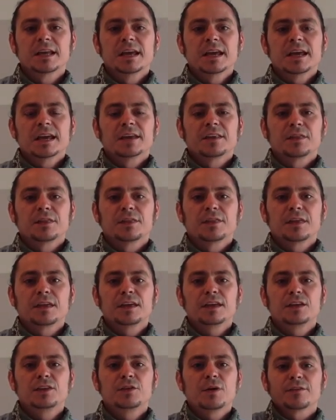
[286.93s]
and
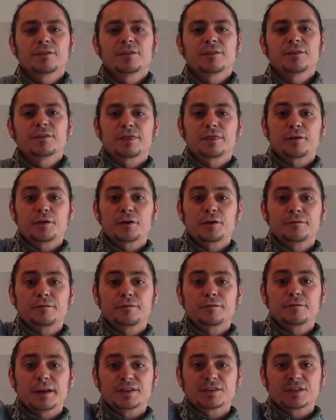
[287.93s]
then you have a 3rd
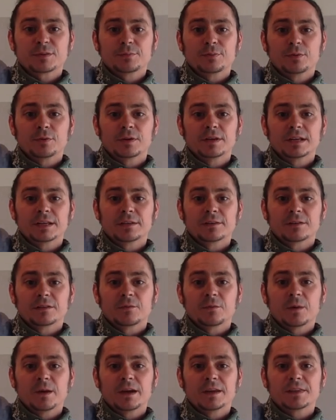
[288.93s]
vanishing point either
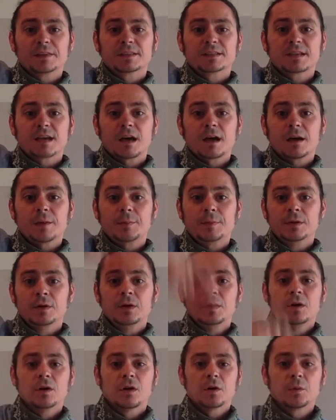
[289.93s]
way at the top
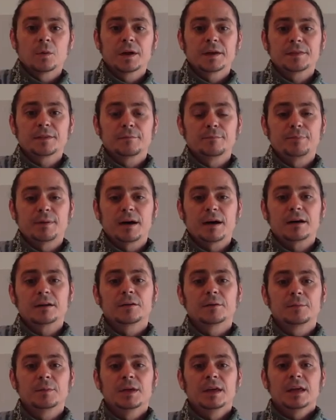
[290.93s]
or way at the
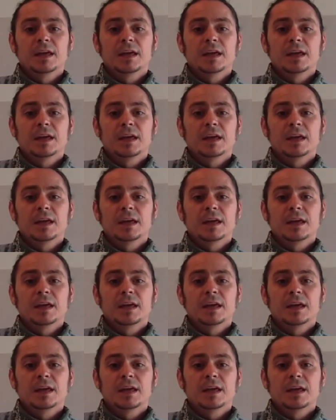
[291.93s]
bottom,